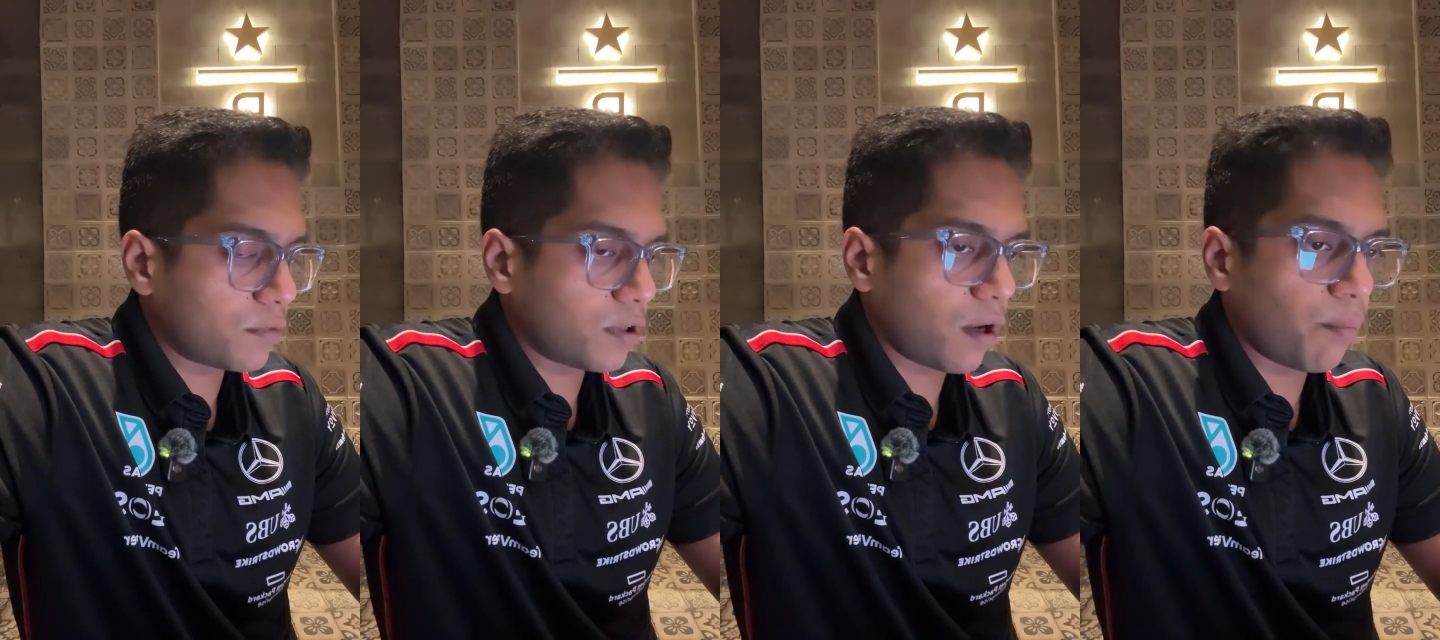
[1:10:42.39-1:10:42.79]

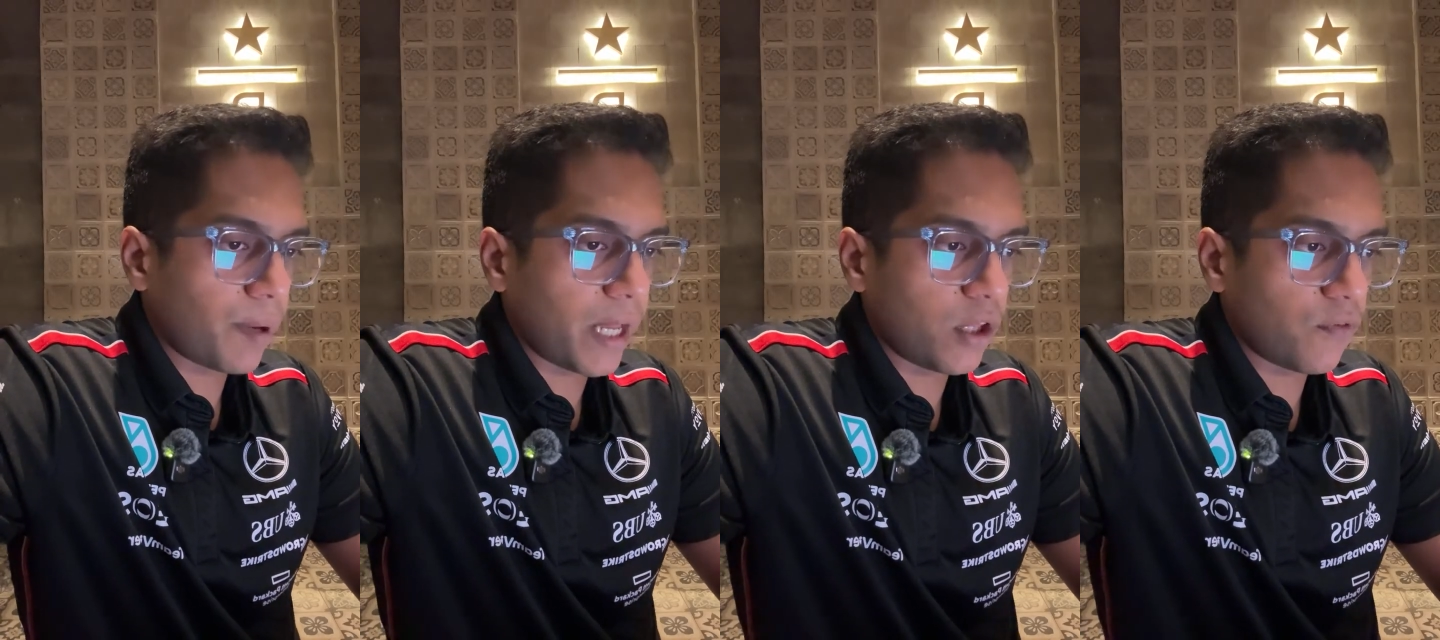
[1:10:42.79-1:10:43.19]
Trump,
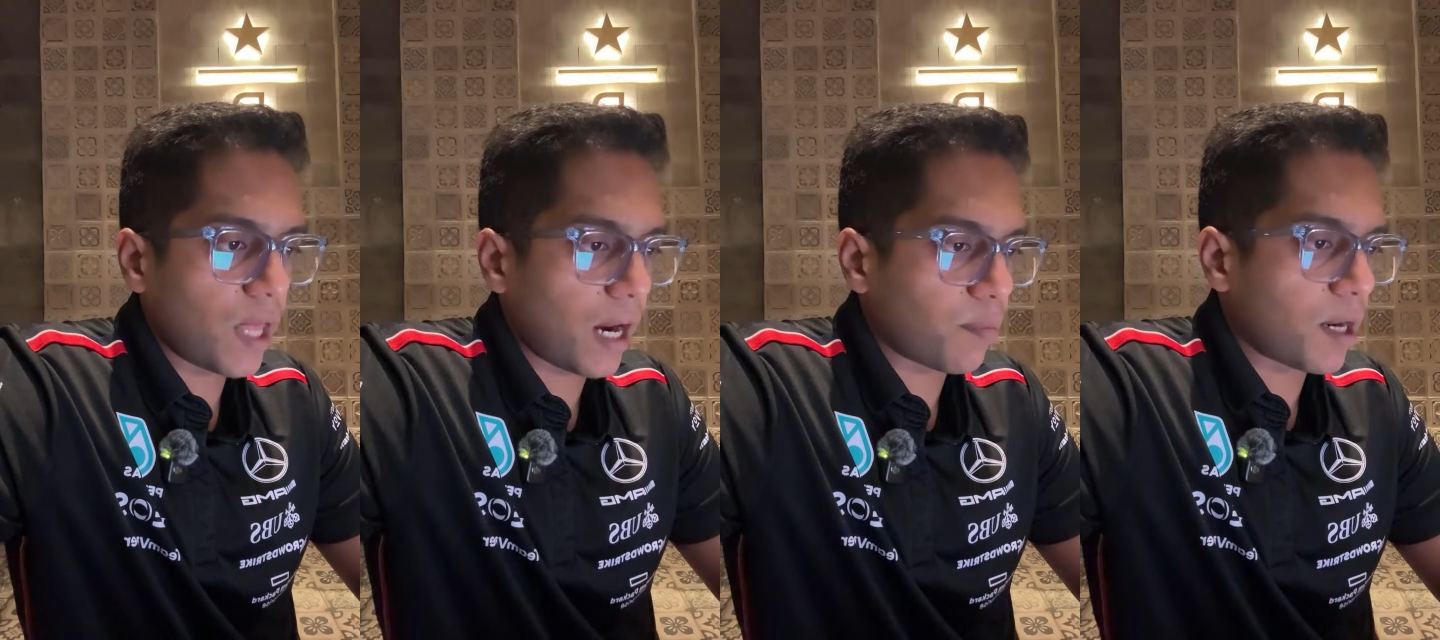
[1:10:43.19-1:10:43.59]
any of
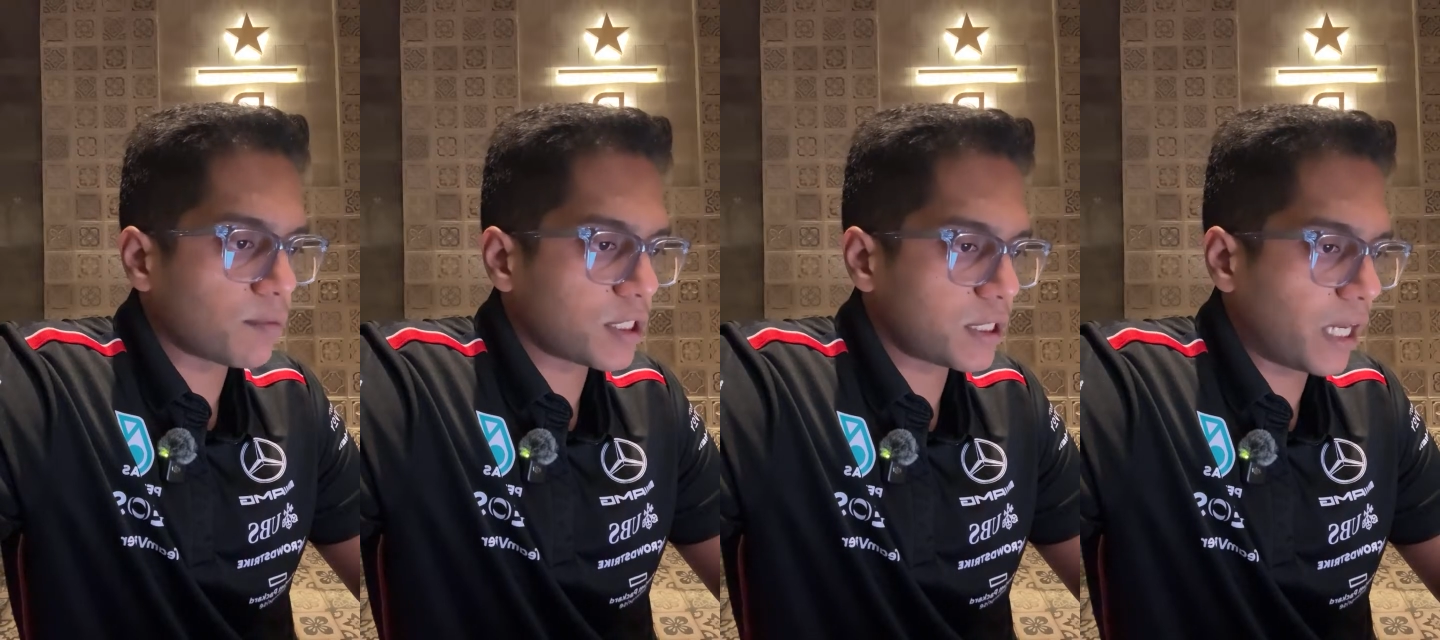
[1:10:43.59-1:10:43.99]
that, but I'm
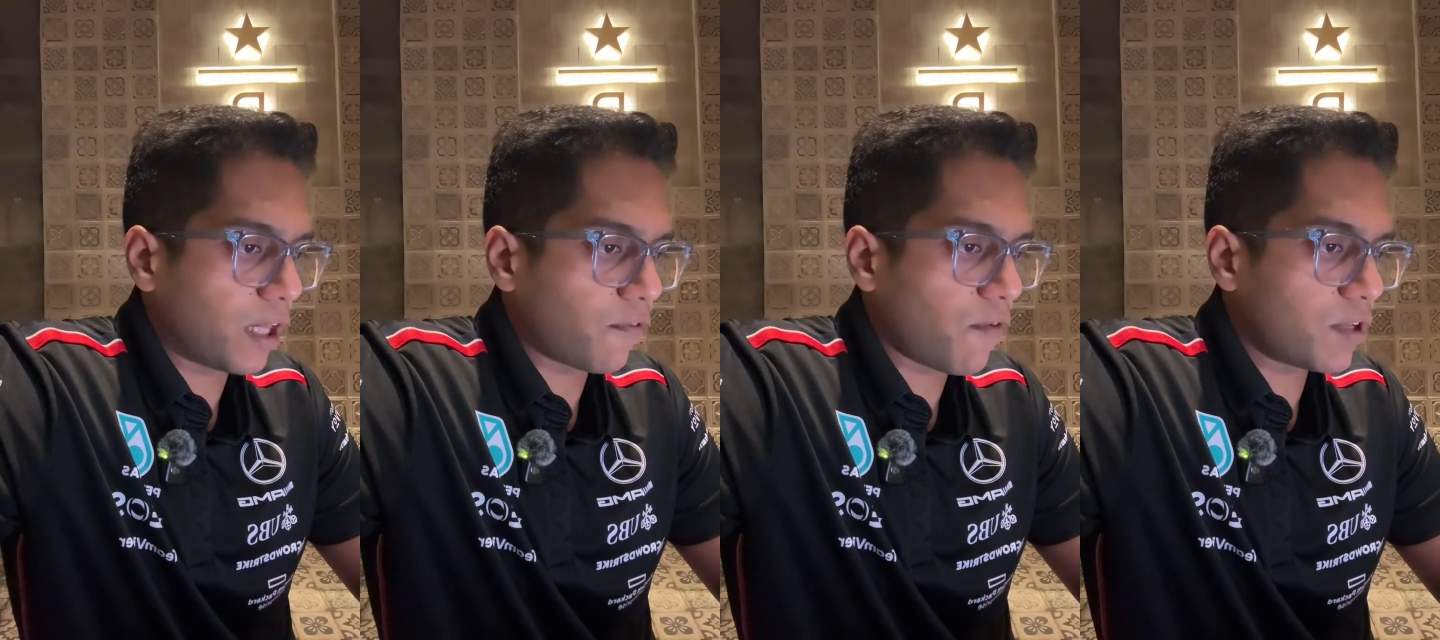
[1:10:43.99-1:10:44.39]
just saying
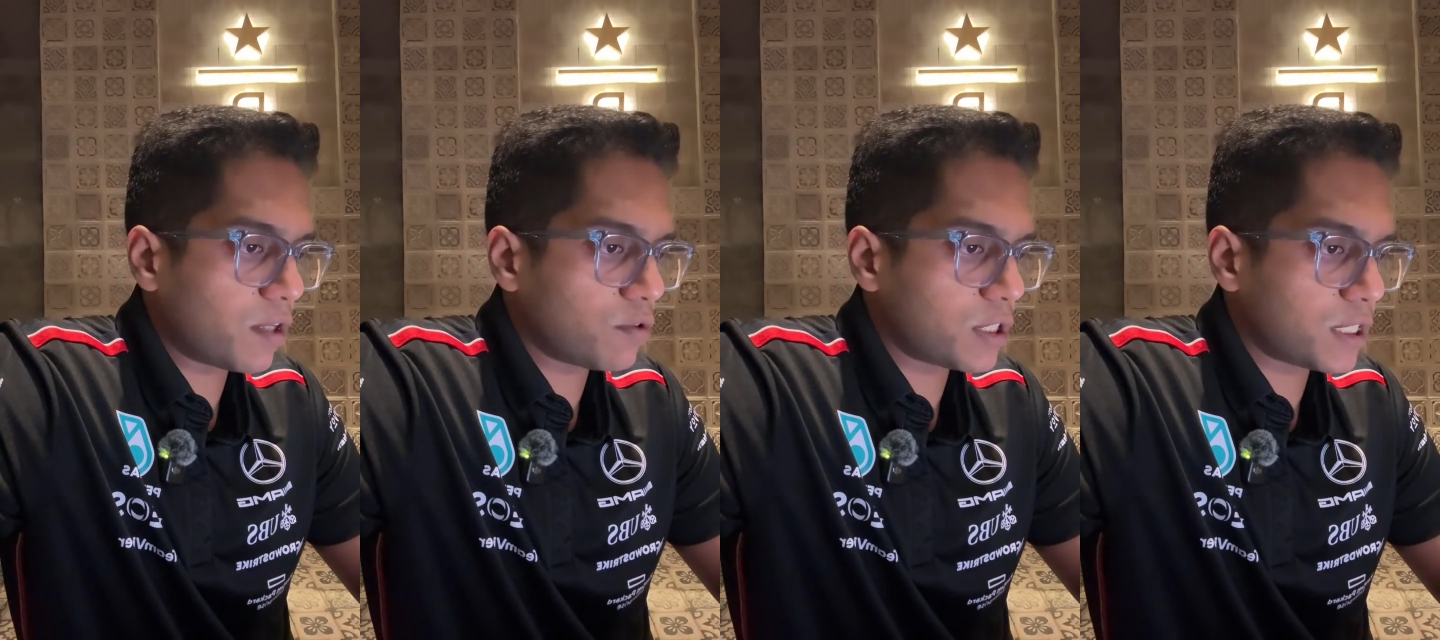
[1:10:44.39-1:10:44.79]
if
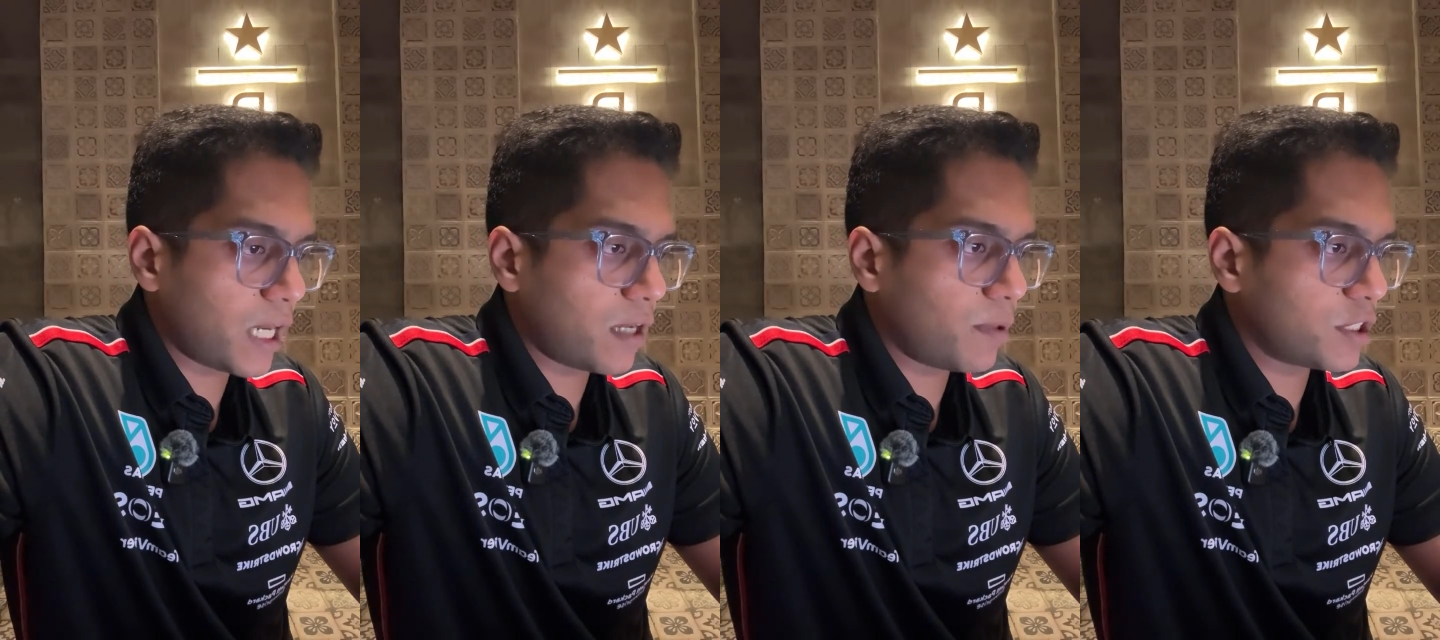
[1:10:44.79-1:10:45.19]
everything was
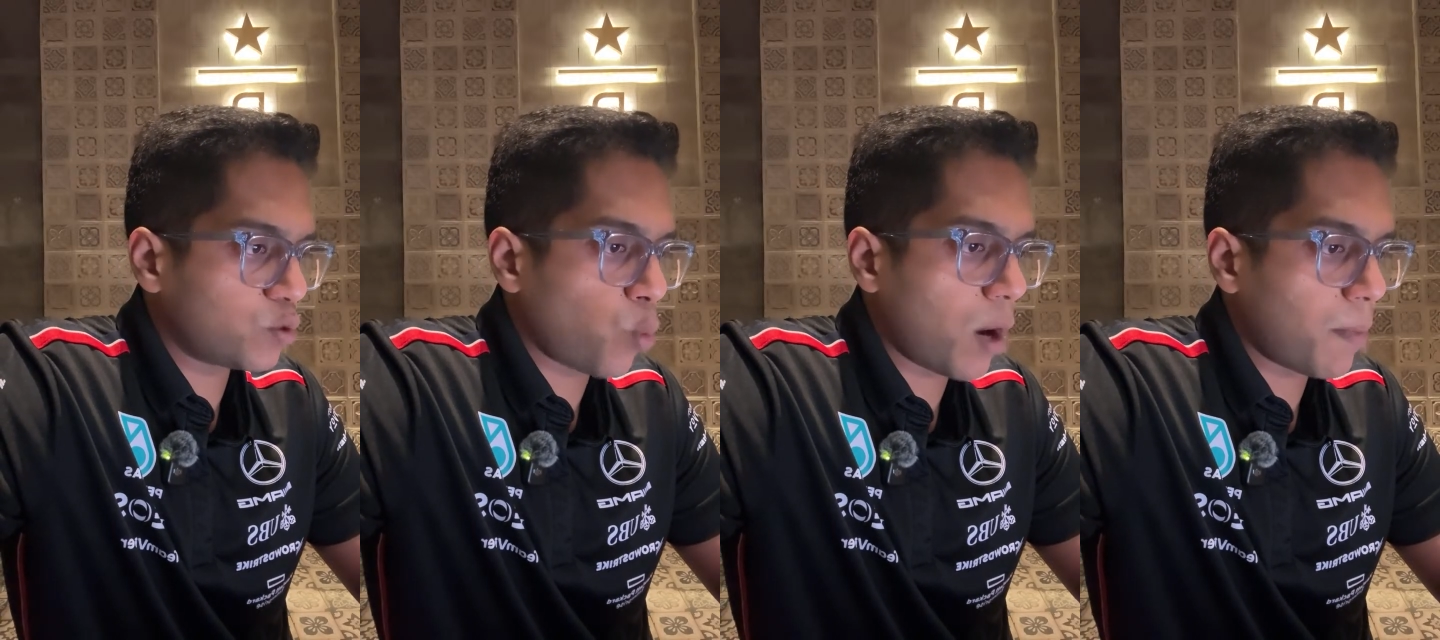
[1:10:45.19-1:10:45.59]
decided by just
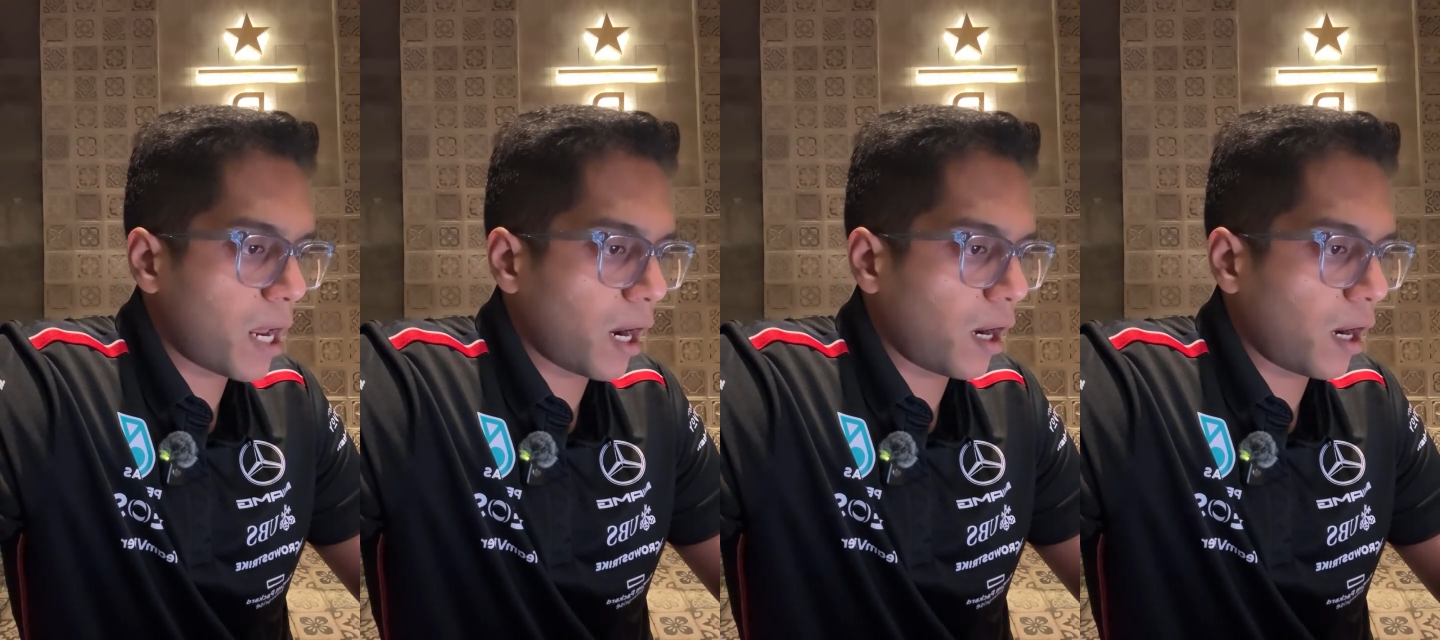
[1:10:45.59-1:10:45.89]
one man,